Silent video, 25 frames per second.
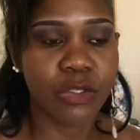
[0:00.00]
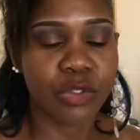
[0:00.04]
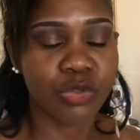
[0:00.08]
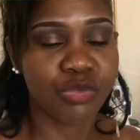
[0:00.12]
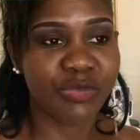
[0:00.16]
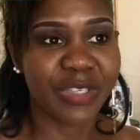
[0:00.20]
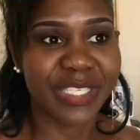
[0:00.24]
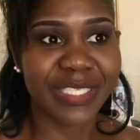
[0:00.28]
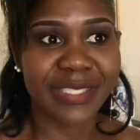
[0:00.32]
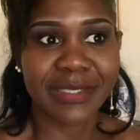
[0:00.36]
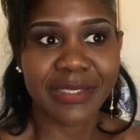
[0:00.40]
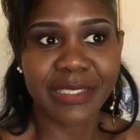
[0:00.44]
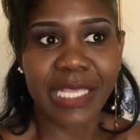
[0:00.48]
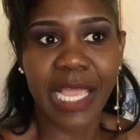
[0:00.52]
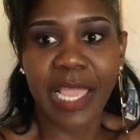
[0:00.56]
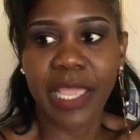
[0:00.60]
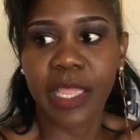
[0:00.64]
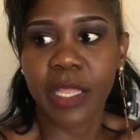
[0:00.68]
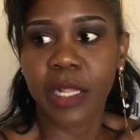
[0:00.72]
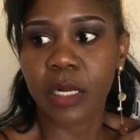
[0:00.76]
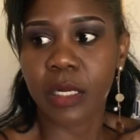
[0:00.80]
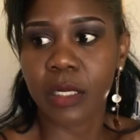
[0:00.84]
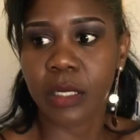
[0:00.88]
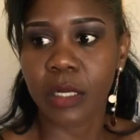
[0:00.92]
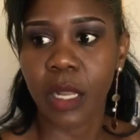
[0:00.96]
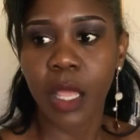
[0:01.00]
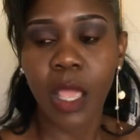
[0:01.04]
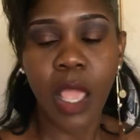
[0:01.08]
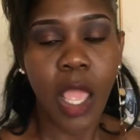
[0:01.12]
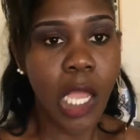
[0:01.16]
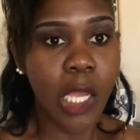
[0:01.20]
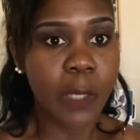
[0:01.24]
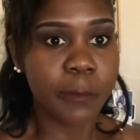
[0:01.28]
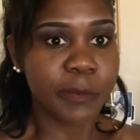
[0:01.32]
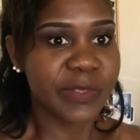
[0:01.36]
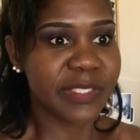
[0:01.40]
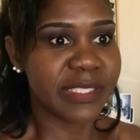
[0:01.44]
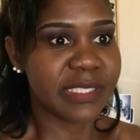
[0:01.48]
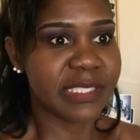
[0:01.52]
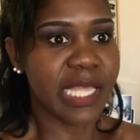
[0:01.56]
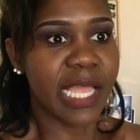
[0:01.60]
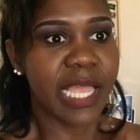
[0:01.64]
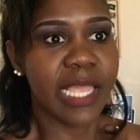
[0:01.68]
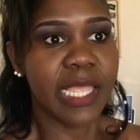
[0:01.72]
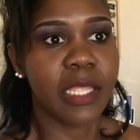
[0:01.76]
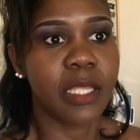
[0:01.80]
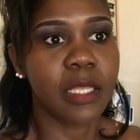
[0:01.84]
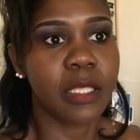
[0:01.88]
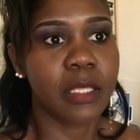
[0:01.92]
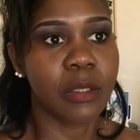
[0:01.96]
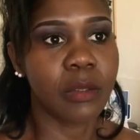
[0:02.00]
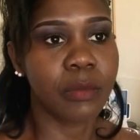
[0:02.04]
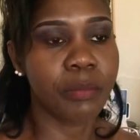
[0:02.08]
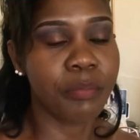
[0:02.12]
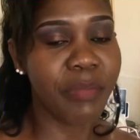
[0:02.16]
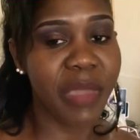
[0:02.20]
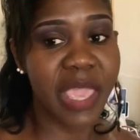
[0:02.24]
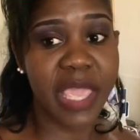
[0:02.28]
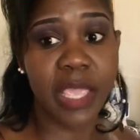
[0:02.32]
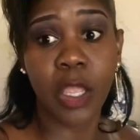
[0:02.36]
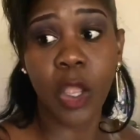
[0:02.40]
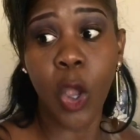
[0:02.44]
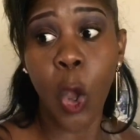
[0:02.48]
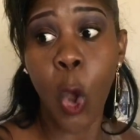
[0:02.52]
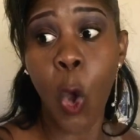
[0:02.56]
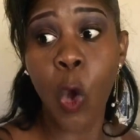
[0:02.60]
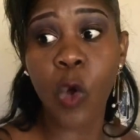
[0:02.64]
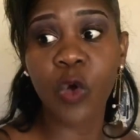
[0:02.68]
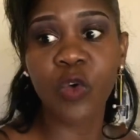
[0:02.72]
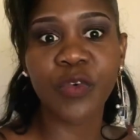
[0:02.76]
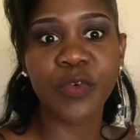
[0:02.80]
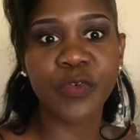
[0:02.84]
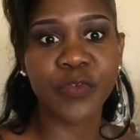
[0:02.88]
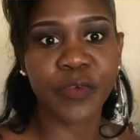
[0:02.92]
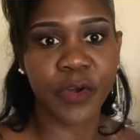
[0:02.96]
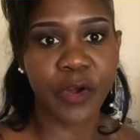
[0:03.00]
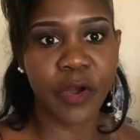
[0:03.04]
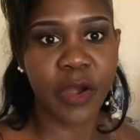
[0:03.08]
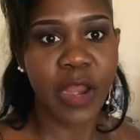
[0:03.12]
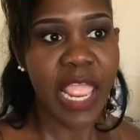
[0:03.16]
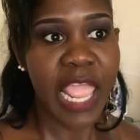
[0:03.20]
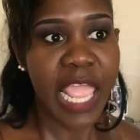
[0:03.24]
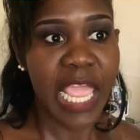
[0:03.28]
Recycle, upcycle, make over,